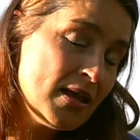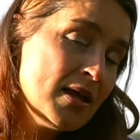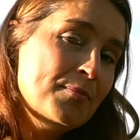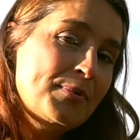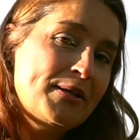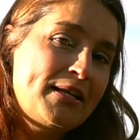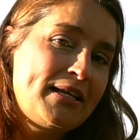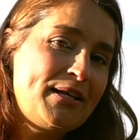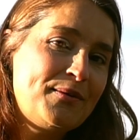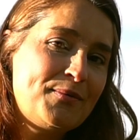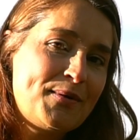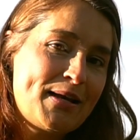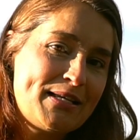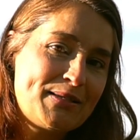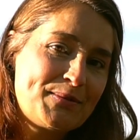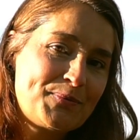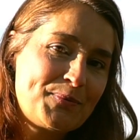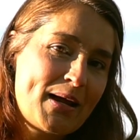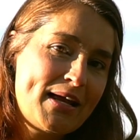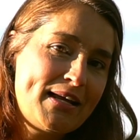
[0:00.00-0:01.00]
But
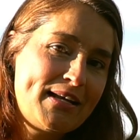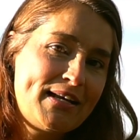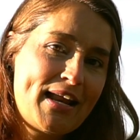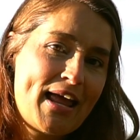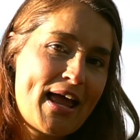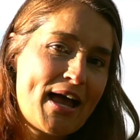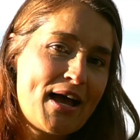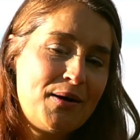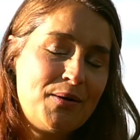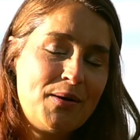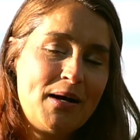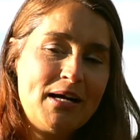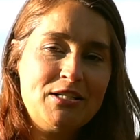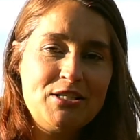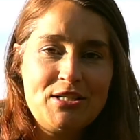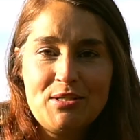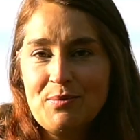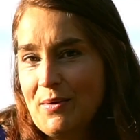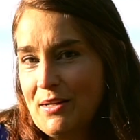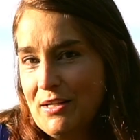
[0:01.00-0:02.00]
anyways, right now, I
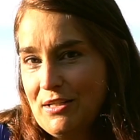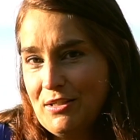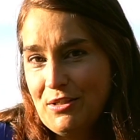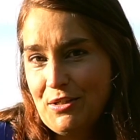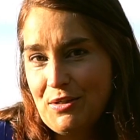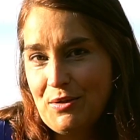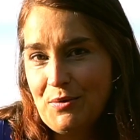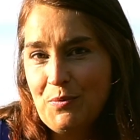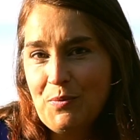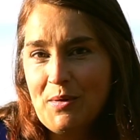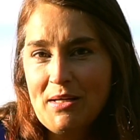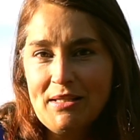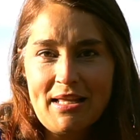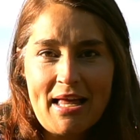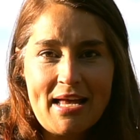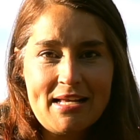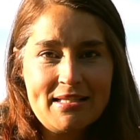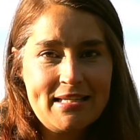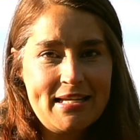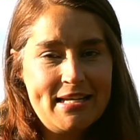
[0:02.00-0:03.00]
just want to do one
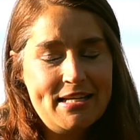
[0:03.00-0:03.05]
last